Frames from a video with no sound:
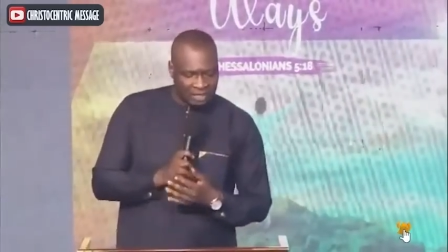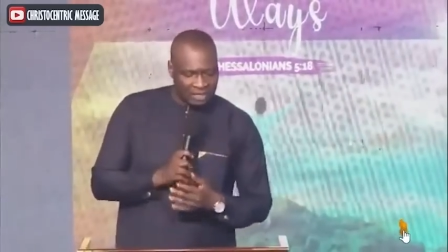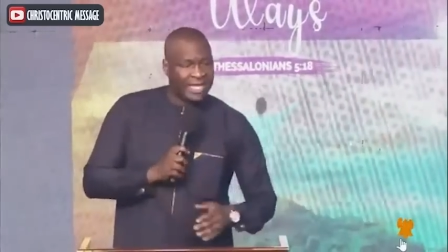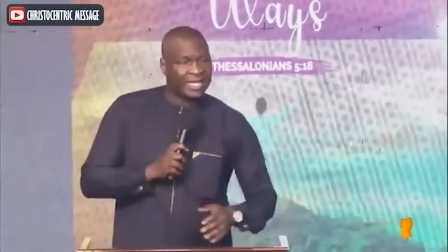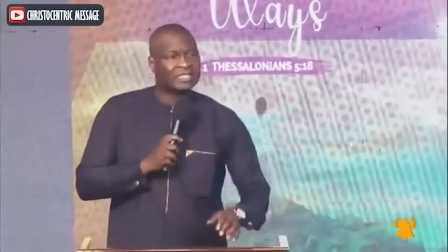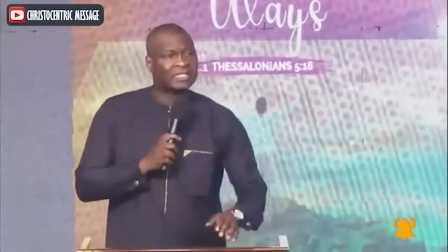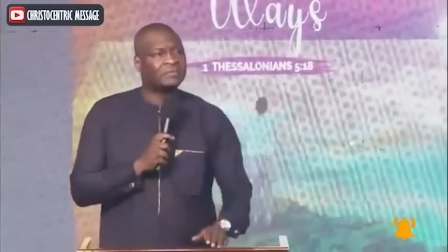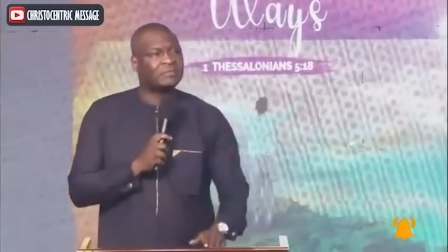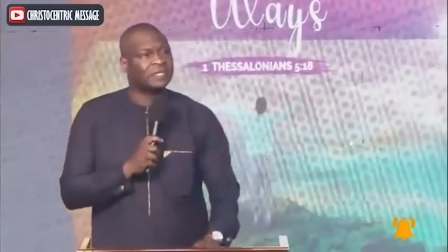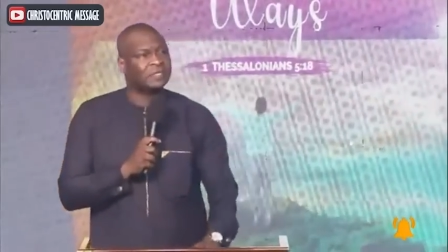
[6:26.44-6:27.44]

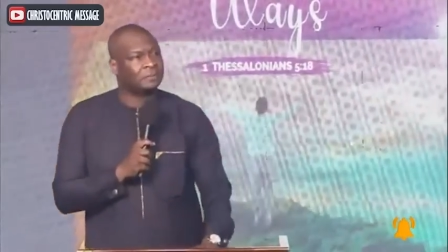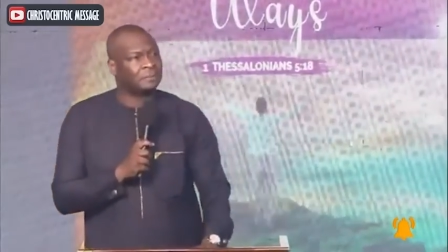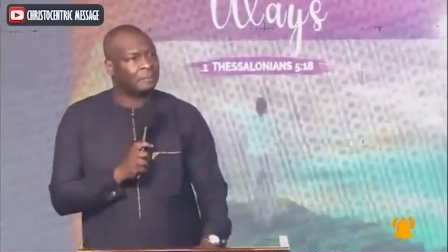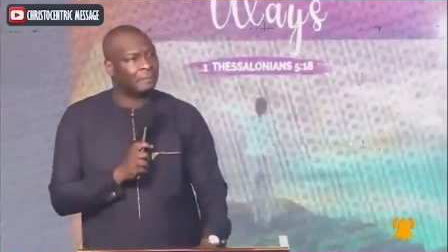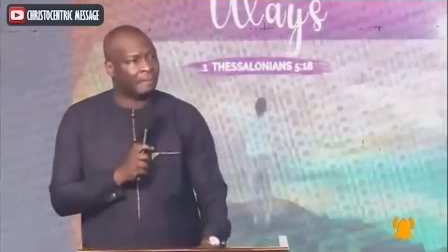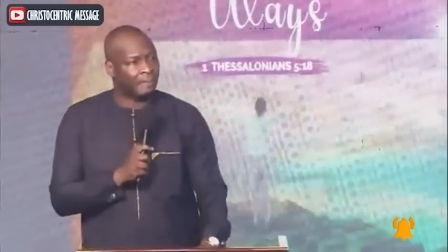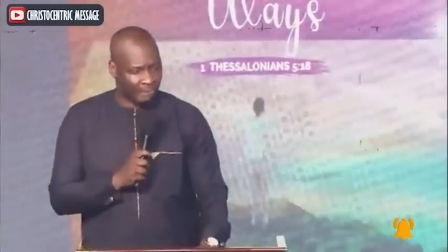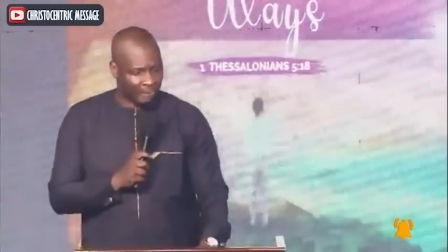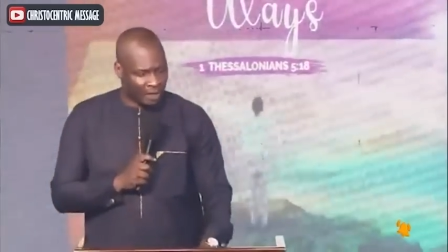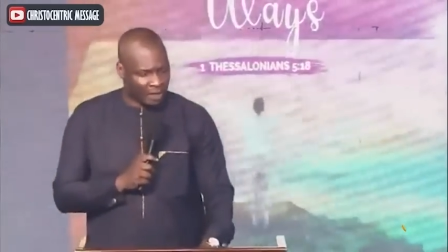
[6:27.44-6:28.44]
thanksgiving
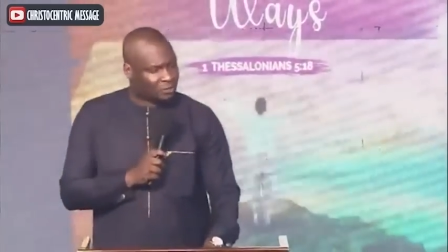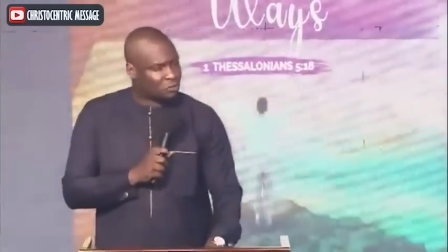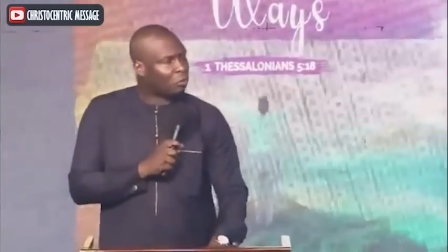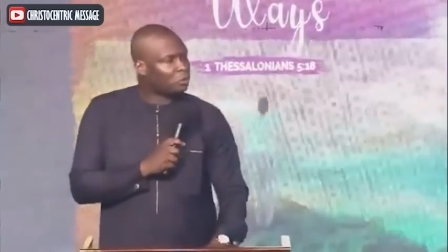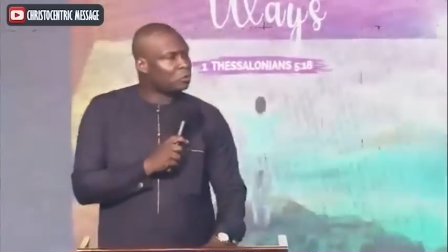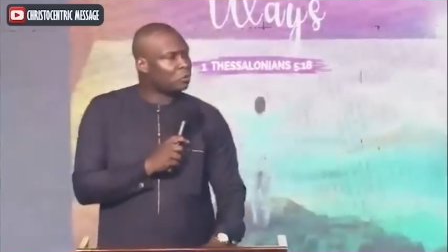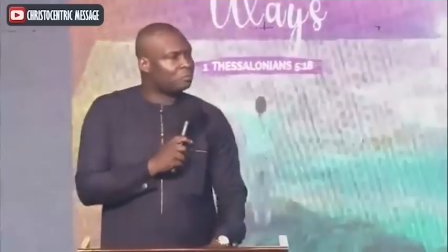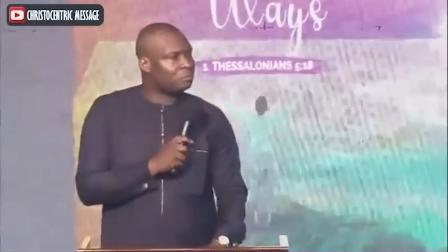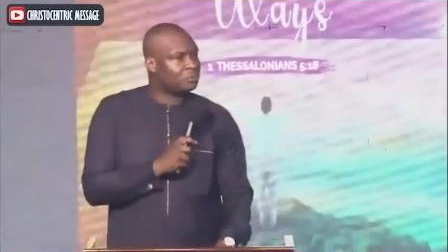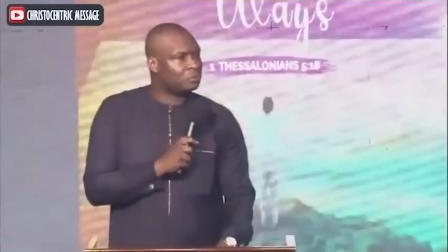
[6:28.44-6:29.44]
is also
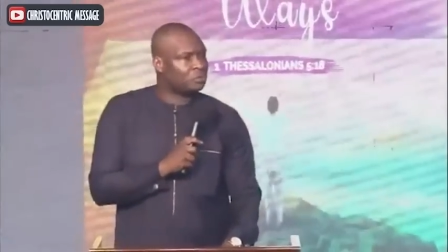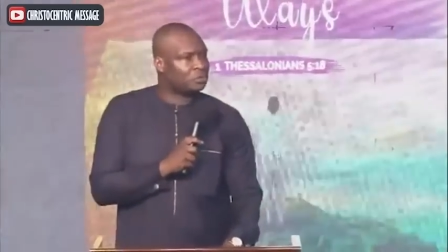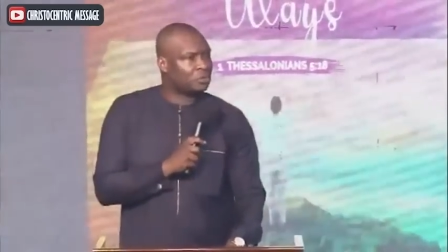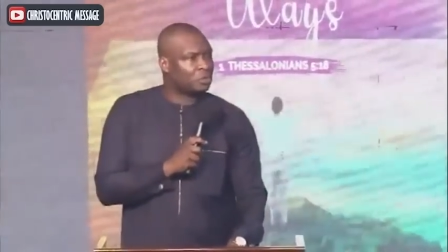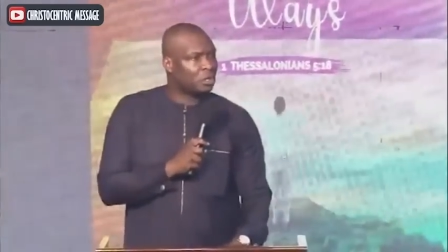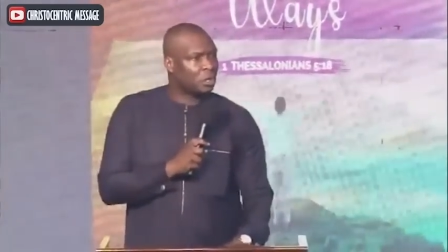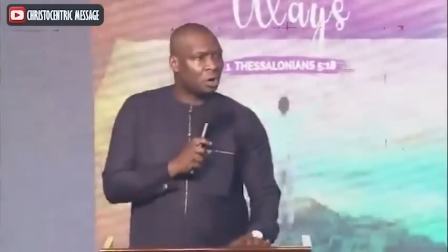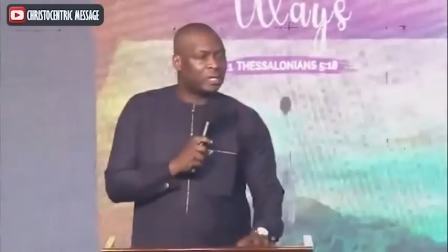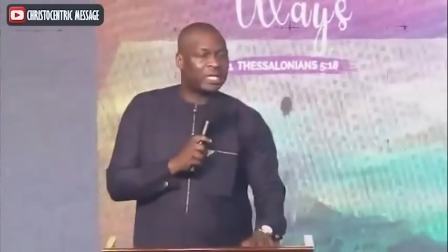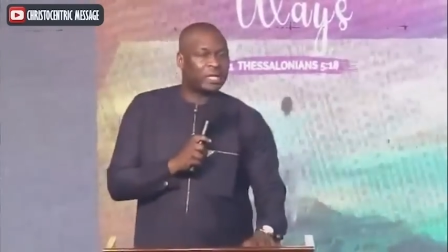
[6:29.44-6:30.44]
built
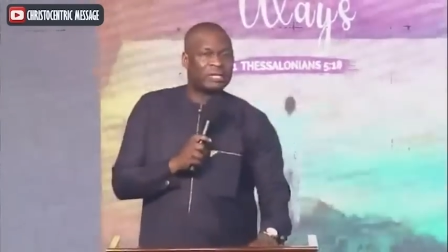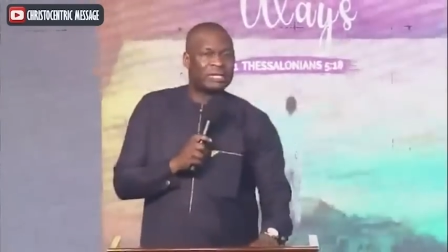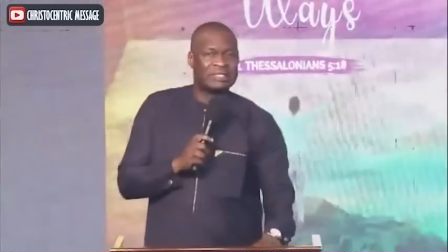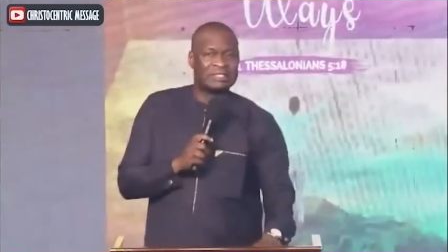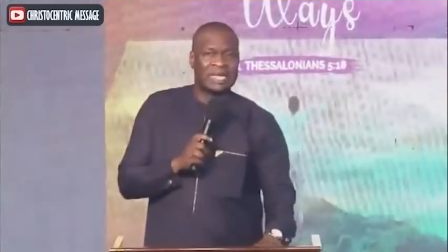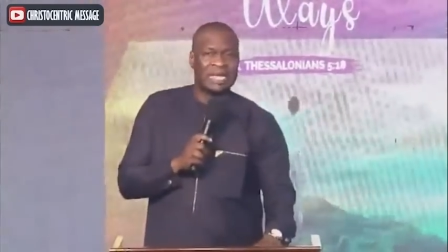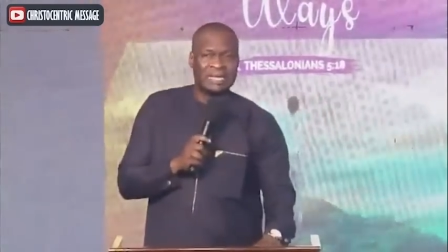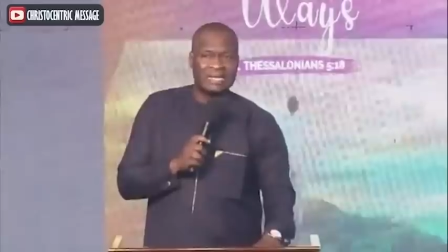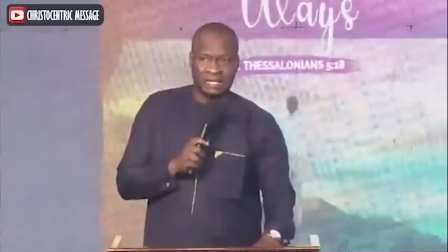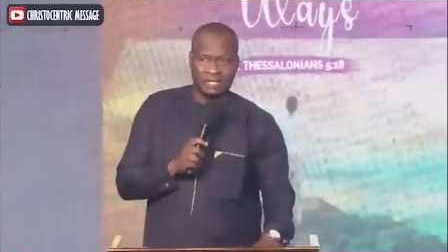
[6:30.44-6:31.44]
on the
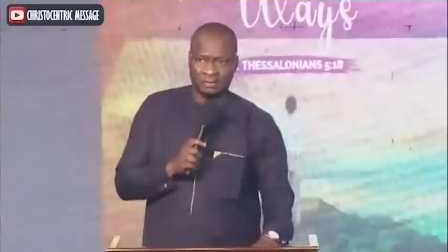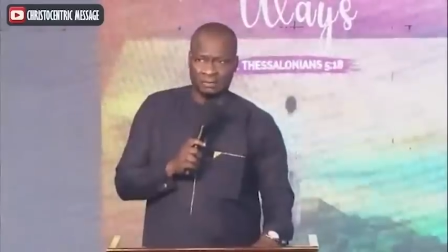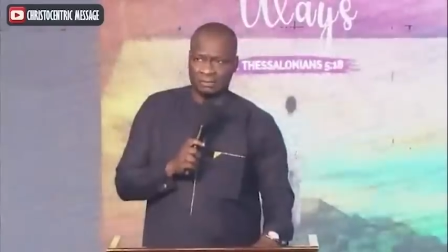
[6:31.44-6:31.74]
understanding.